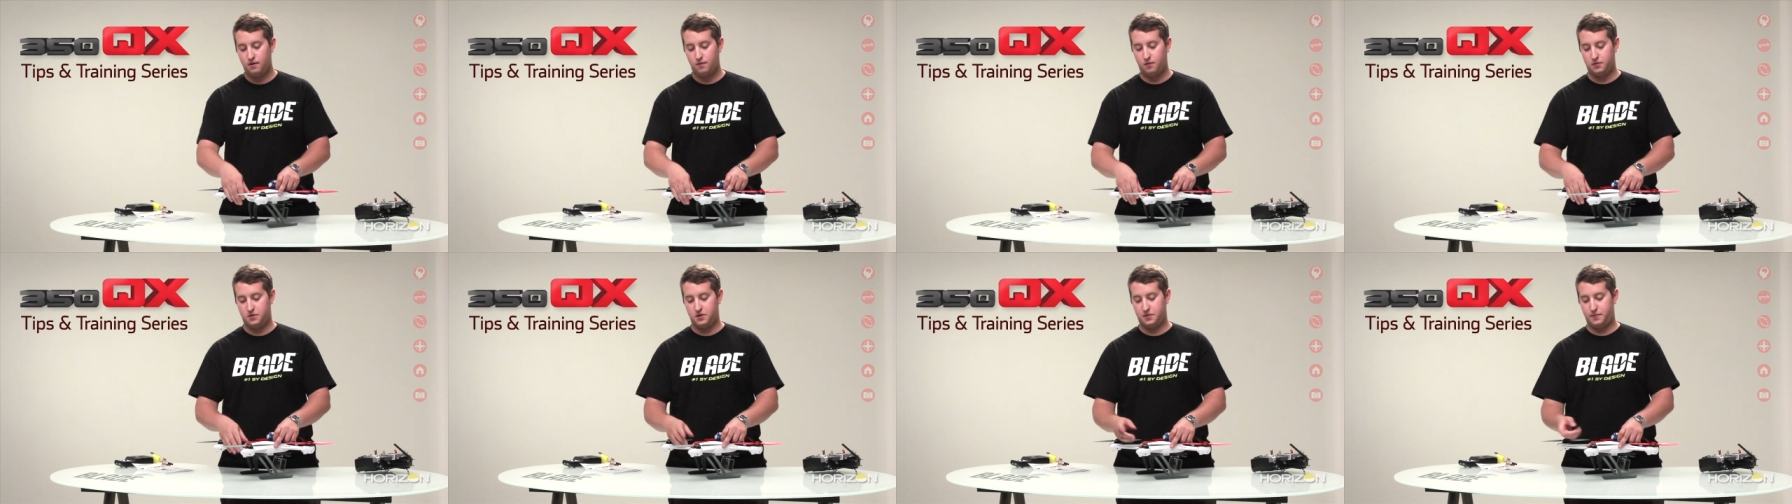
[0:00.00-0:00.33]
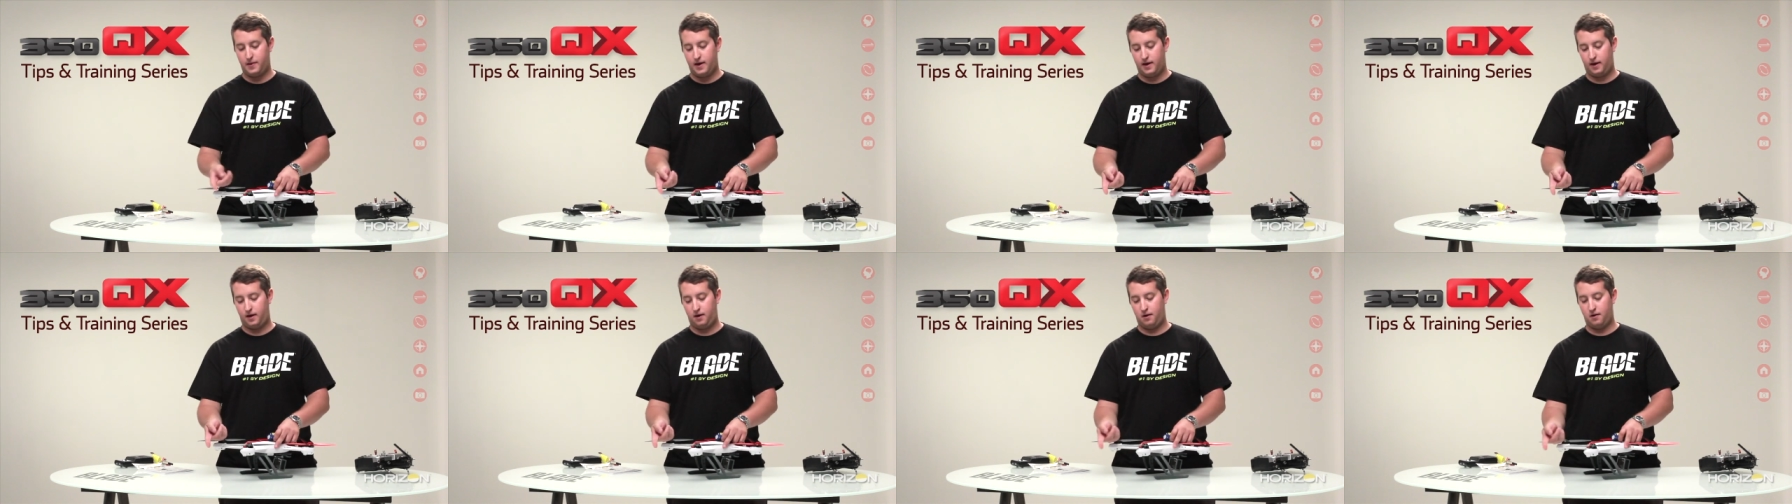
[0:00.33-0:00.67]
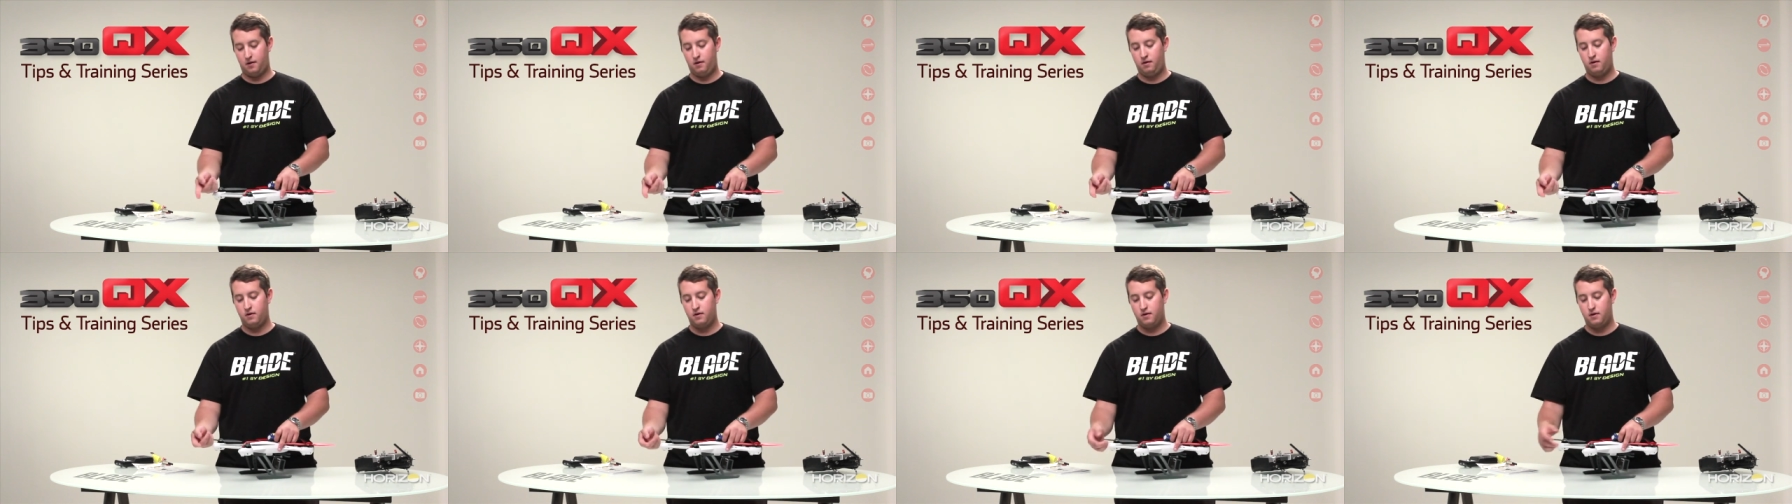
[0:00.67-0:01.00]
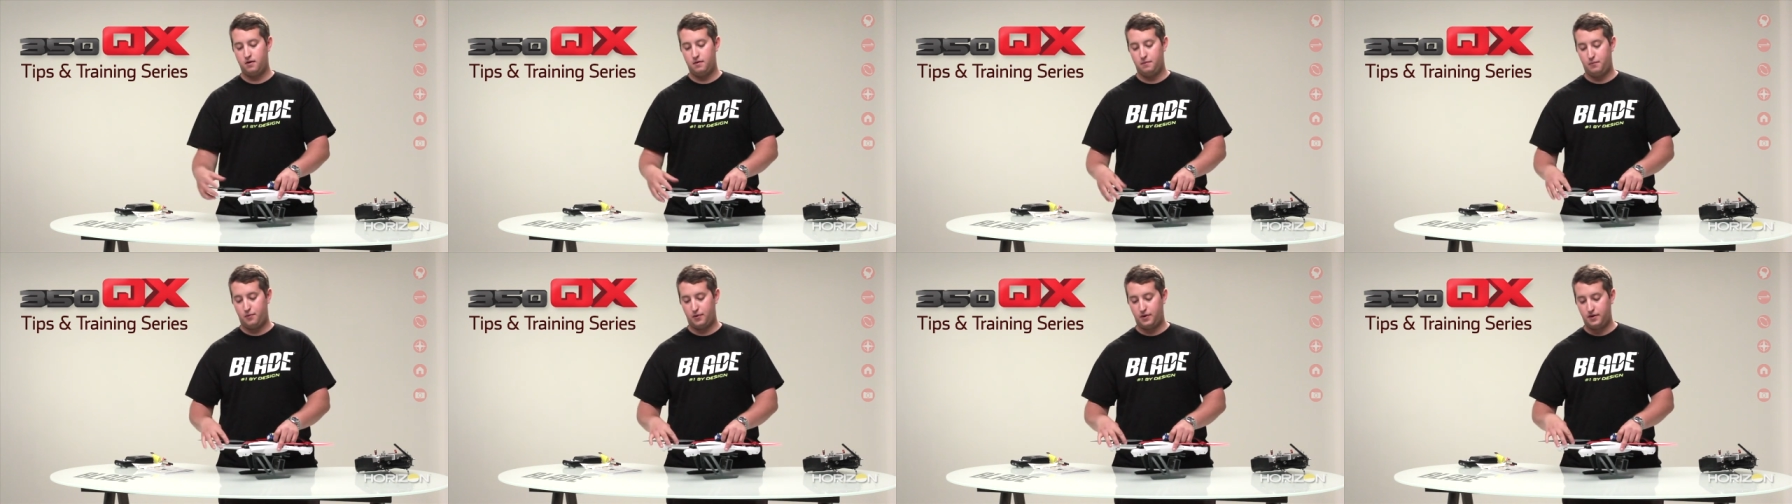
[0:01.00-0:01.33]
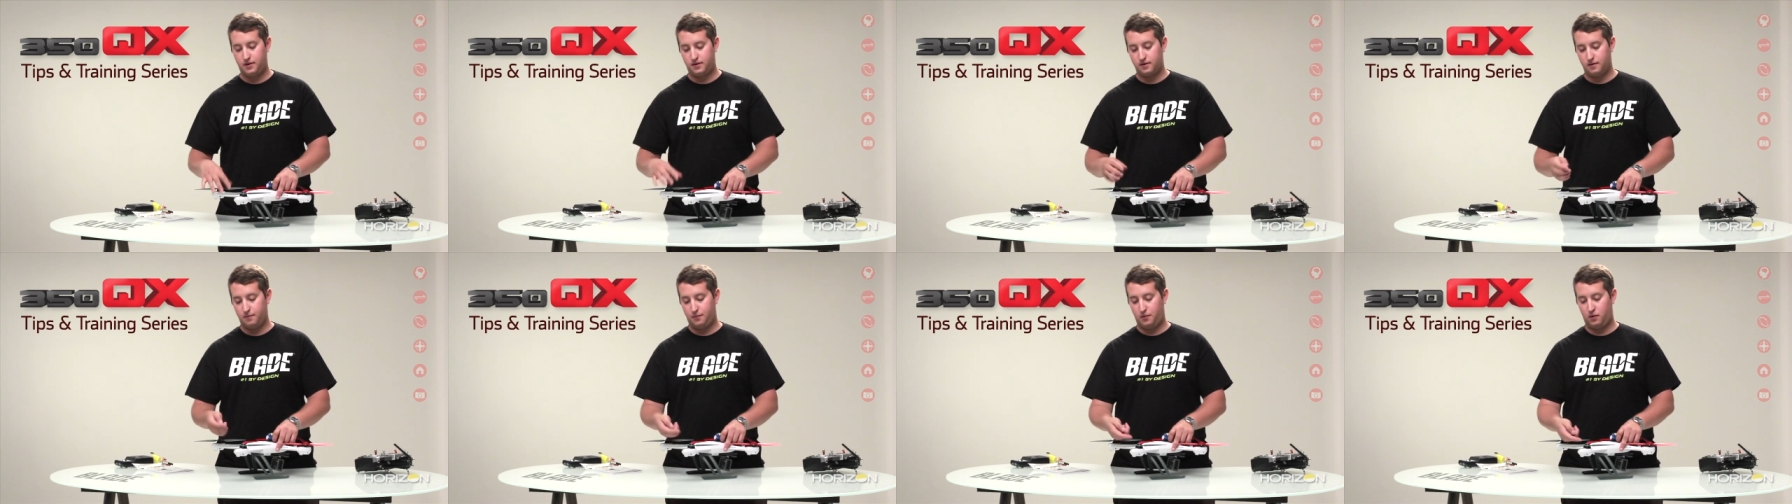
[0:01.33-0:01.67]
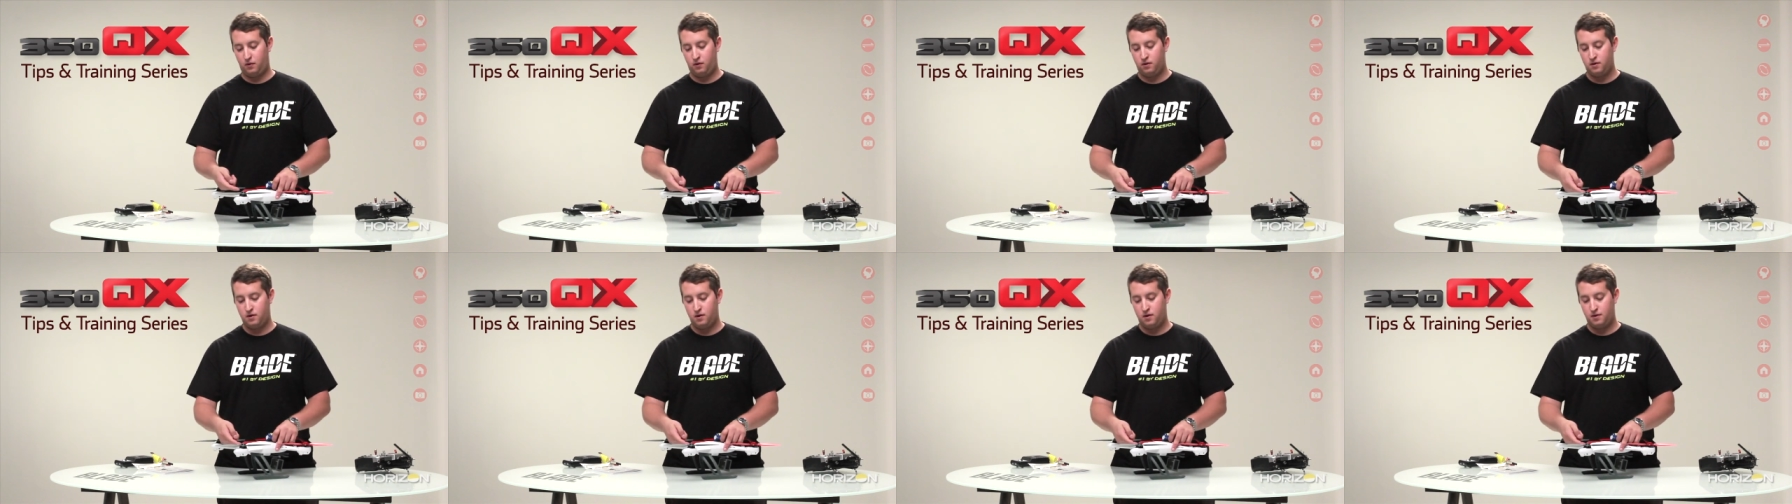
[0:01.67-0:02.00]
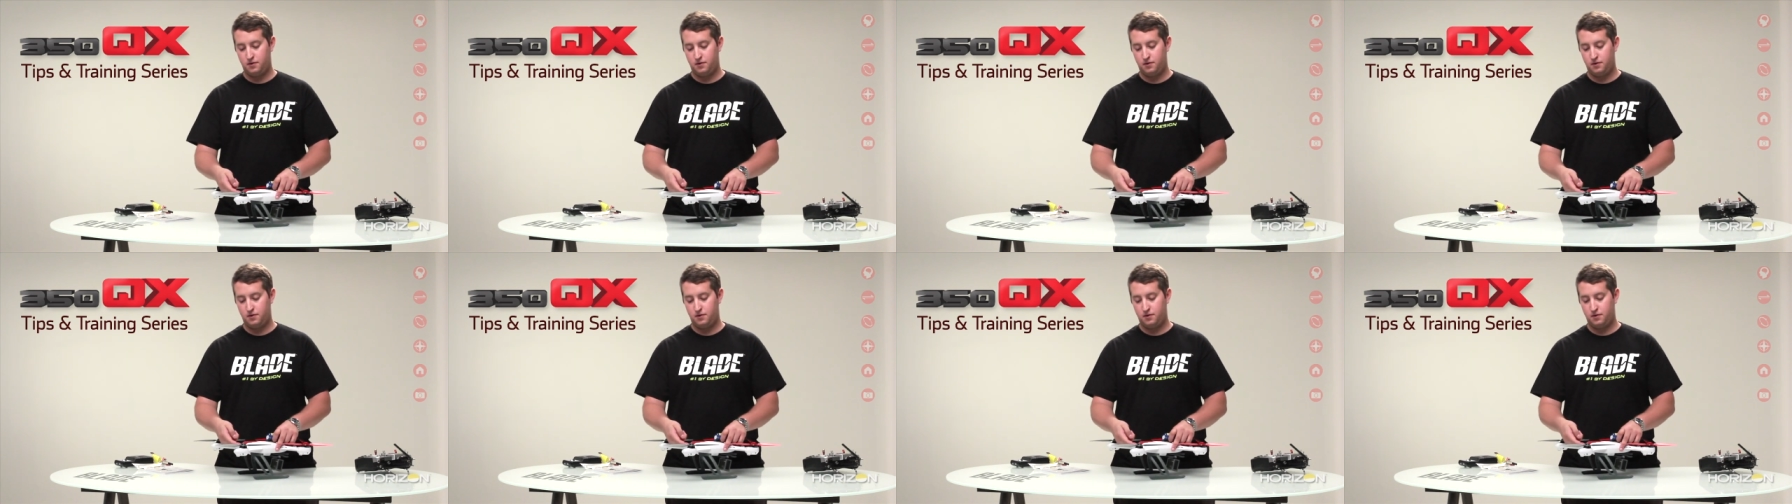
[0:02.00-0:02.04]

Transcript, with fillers: which is back here. Pretty simple.